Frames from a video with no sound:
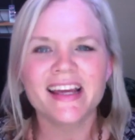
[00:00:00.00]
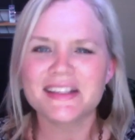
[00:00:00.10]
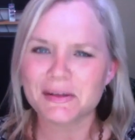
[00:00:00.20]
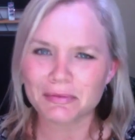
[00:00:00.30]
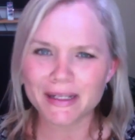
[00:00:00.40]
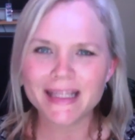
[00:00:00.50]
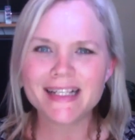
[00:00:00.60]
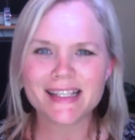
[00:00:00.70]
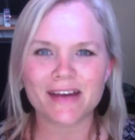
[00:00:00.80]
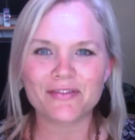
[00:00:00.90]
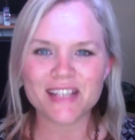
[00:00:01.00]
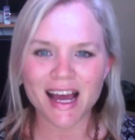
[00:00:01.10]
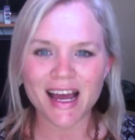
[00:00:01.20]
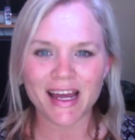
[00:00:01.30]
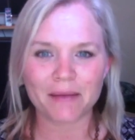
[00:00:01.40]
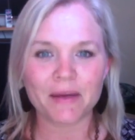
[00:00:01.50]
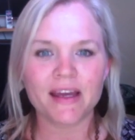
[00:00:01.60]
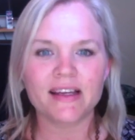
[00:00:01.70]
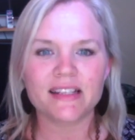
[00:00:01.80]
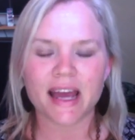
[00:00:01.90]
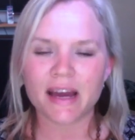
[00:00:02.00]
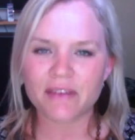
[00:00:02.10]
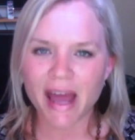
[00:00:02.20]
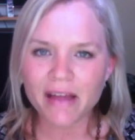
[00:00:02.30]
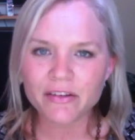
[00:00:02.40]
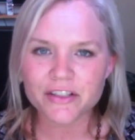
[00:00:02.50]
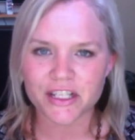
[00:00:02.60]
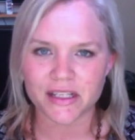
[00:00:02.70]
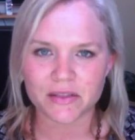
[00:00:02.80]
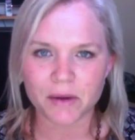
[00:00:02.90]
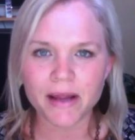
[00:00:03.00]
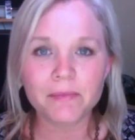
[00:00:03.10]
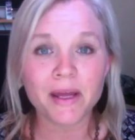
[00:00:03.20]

it's a really tough time to have allergies, right?